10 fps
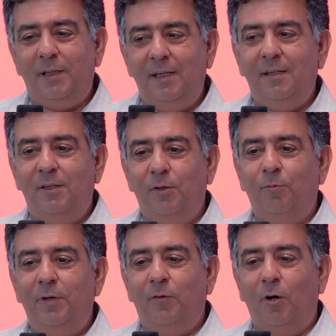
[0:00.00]
I think,
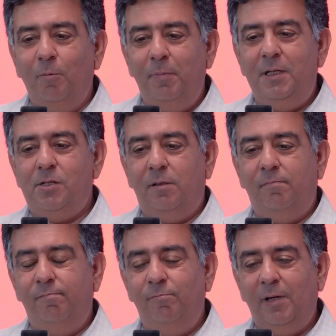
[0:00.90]
we've got to be
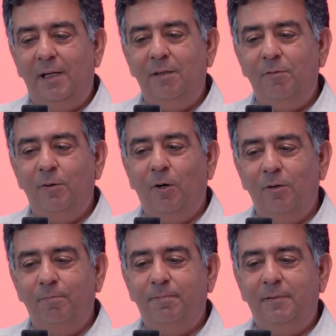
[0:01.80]
I think we got
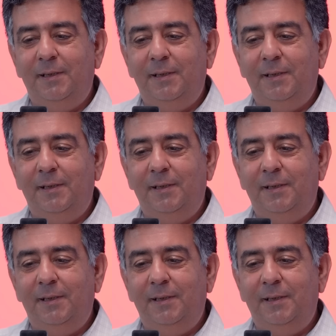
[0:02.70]
to